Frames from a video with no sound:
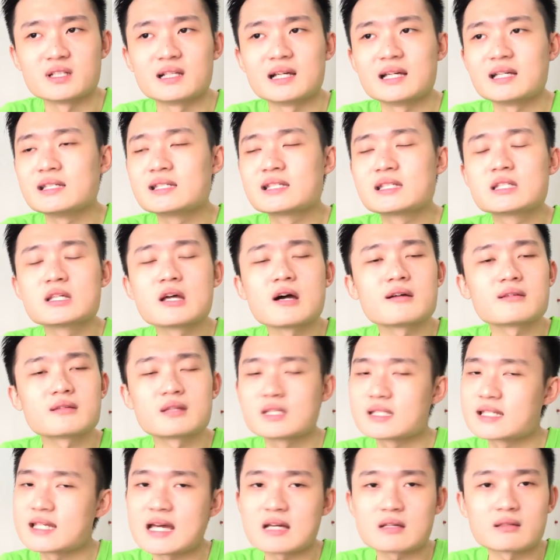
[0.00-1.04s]
like it's not
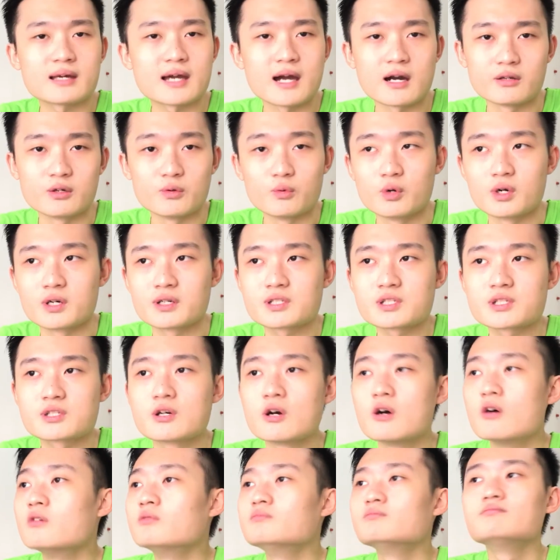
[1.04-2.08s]
exactly how it works.
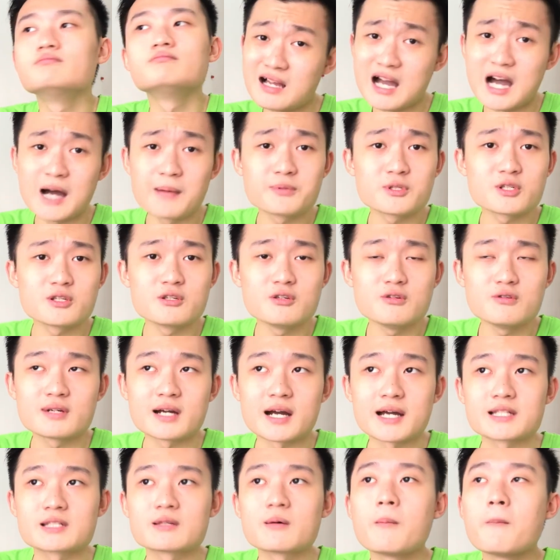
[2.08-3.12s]
So up to you
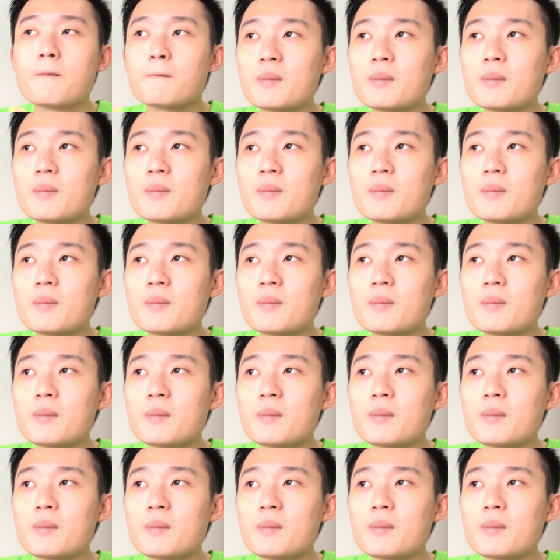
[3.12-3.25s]
guys.